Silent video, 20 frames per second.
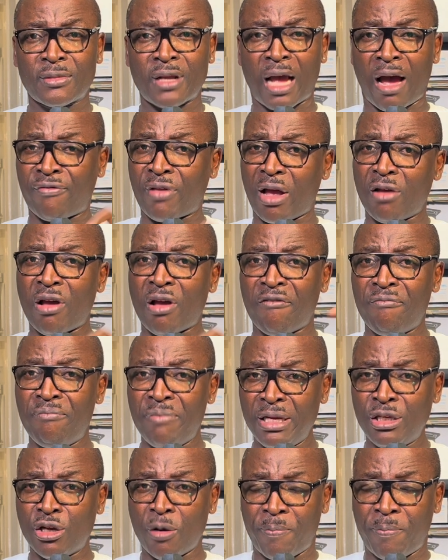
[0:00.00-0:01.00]
after you have
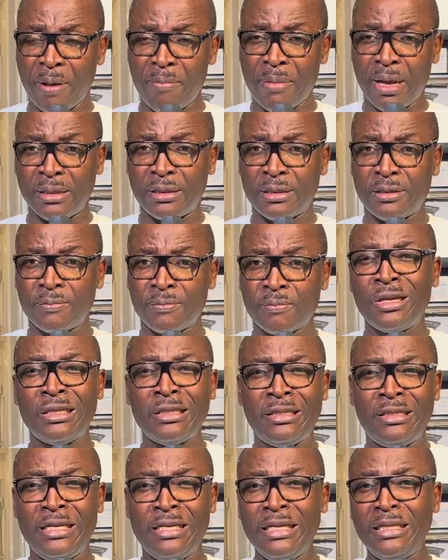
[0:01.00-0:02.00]
made your payment.
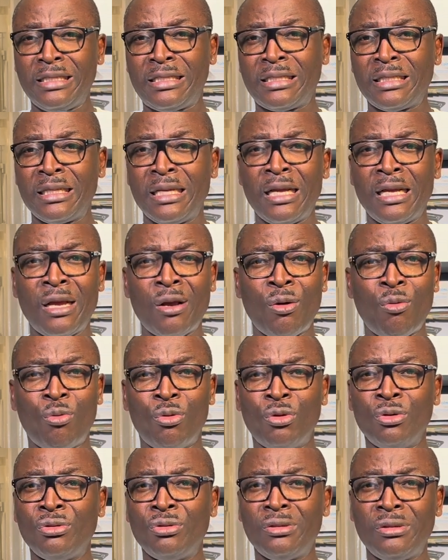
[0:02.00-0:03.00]
This
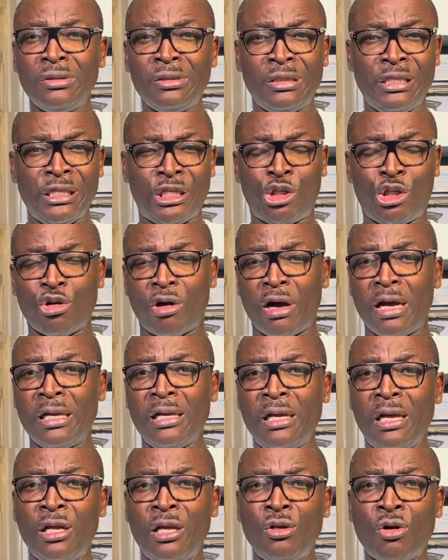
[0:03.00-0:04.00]
will destroy
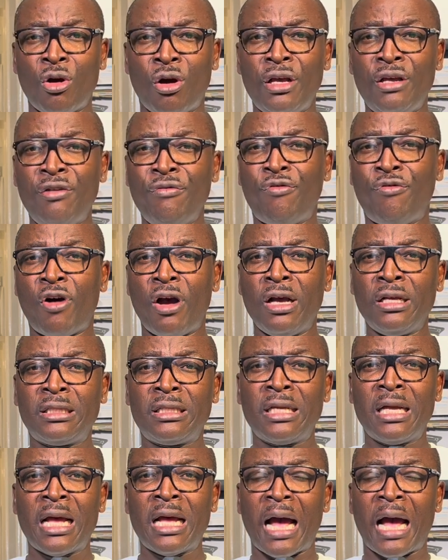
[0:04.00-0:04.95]
your invoice,